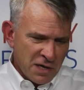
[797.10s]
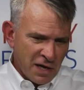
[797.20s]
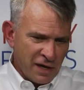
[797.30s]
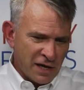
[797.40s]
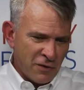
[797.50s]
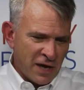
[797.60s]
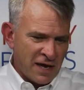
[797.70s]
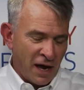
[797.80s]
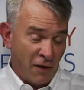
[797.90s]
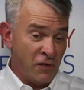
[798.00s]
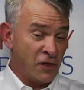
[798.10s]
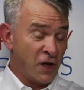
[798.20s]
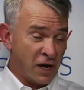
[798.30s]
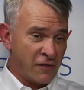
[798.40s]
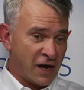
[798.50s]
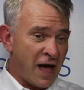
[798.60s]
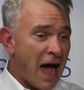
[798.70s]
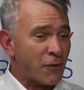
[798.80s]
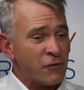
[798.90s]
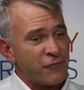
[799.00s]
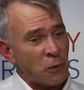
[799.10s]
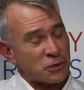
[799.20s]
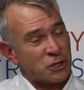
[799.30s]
You know, that the Cochran folks